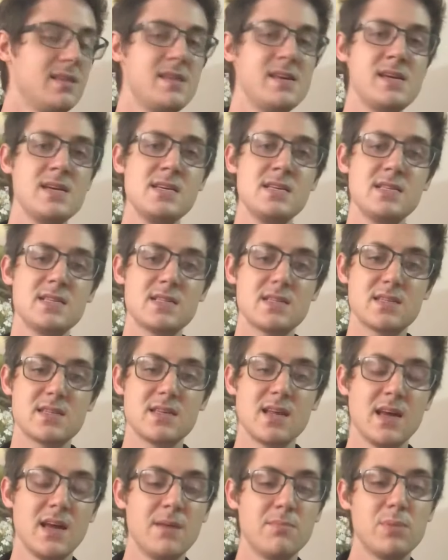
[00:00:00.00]

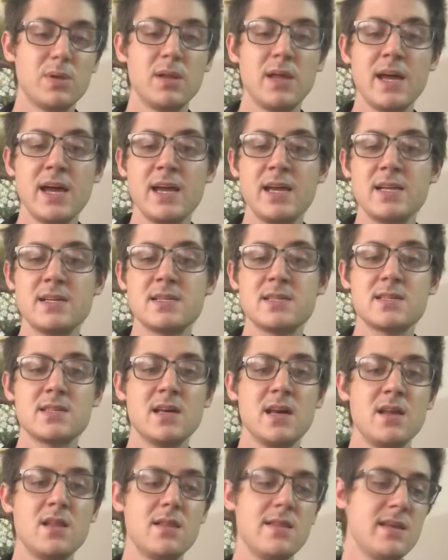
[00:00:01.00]
This place,